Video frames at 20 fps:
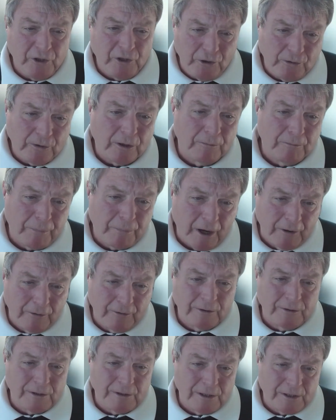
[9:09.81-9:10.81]
new
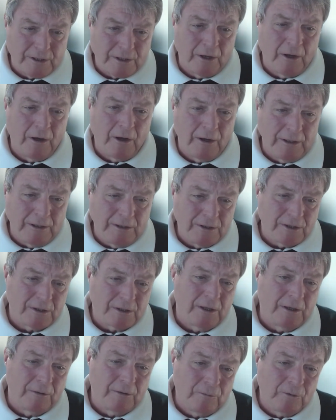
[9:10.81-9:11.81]
component
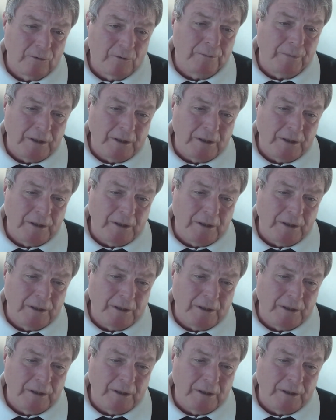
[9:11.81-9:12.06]
designs that will